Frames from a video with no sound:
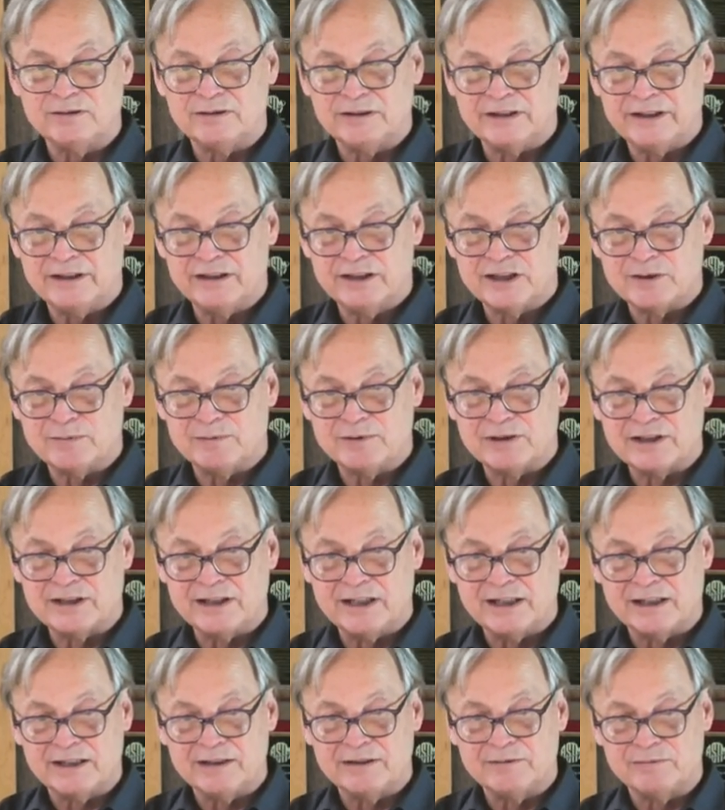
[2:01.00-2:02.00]
liters per
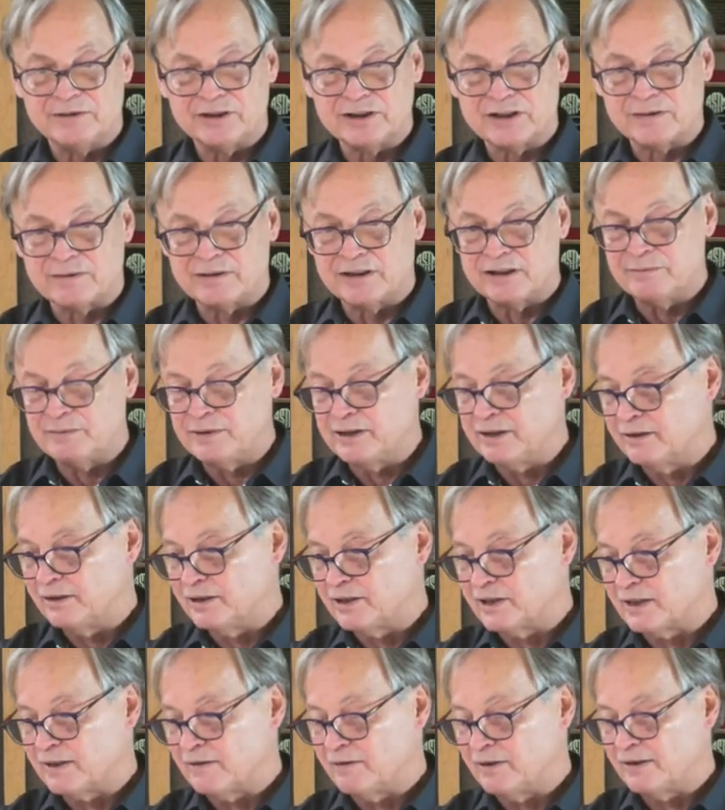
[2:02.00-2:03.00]
second per square meter at
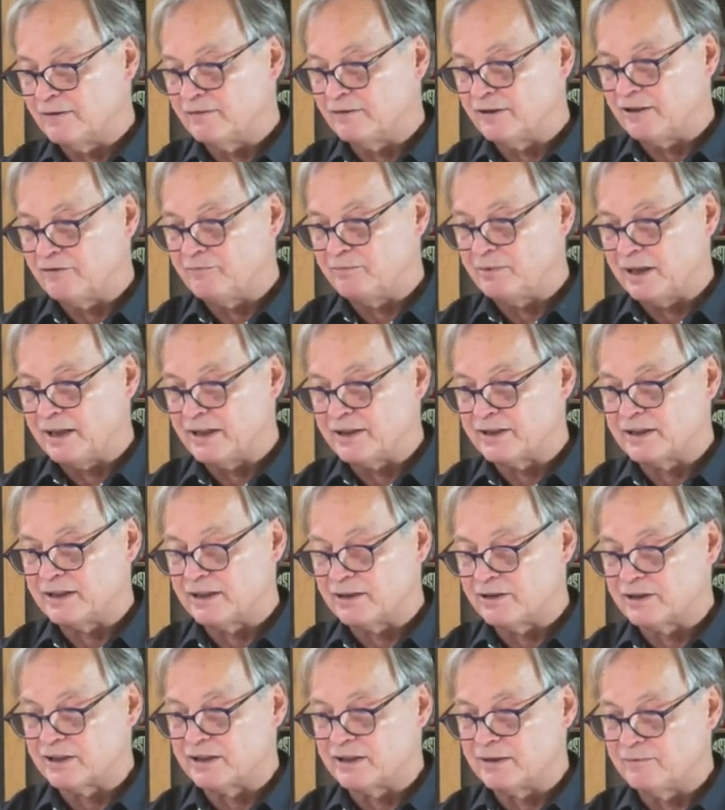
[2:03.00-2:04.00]
75
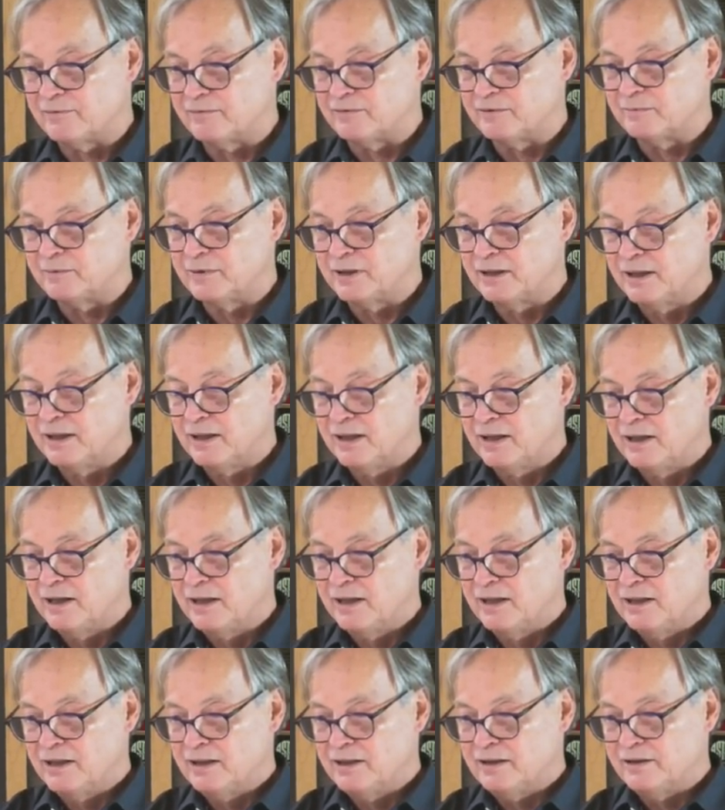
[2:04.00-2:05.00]
pascals come from.
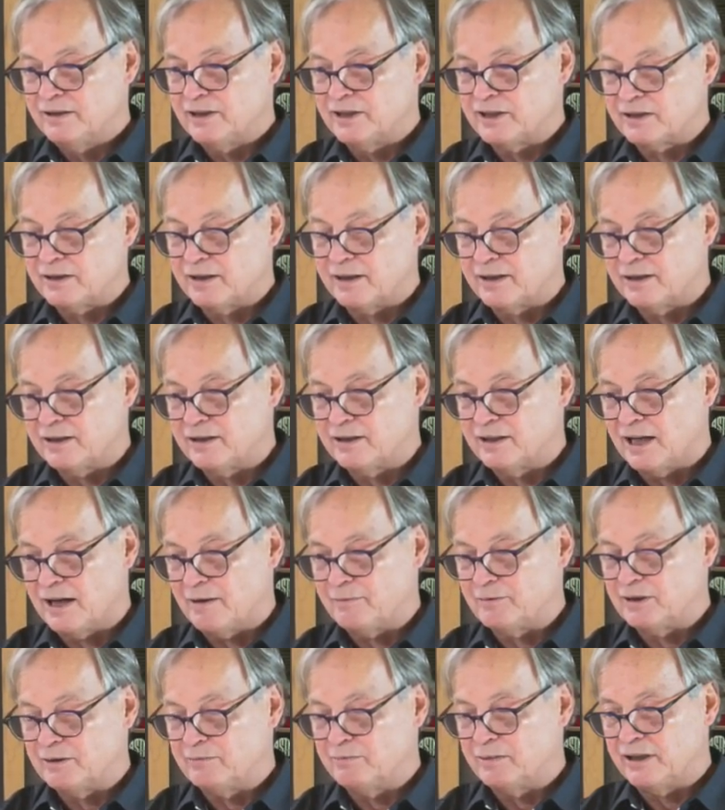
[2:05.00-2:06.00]
This got
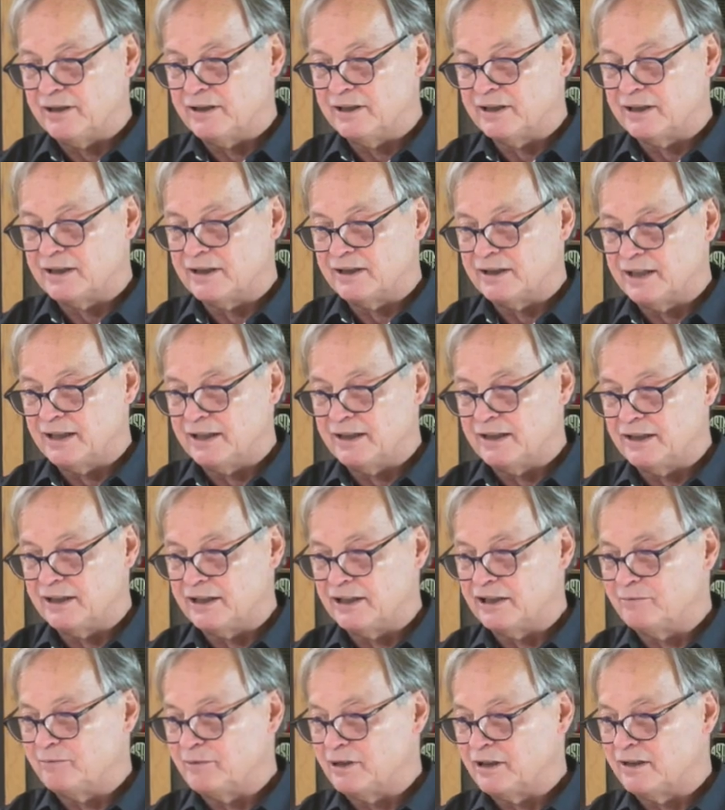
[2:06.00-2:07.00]
adopted by the Canadian
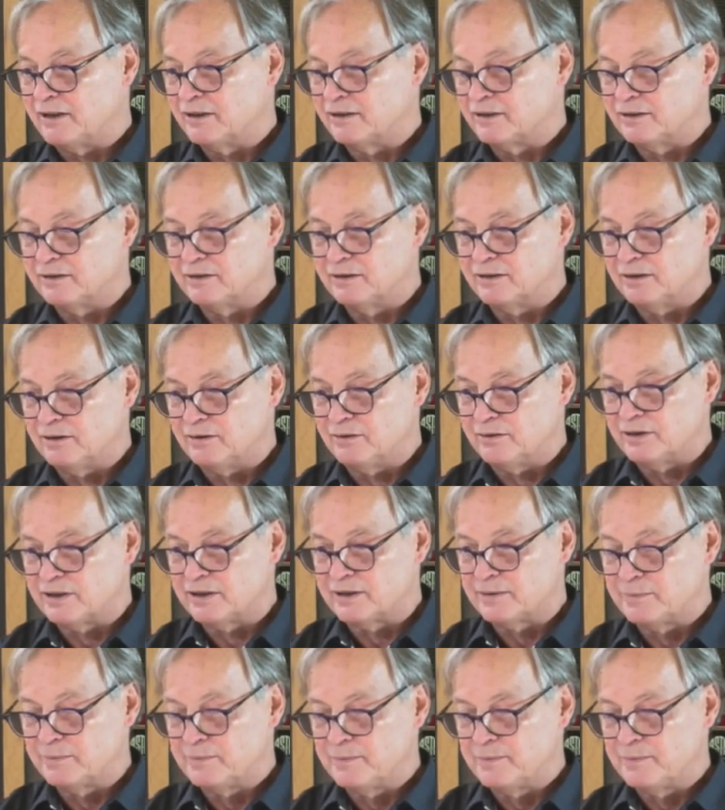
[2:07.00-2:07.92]
and American codes.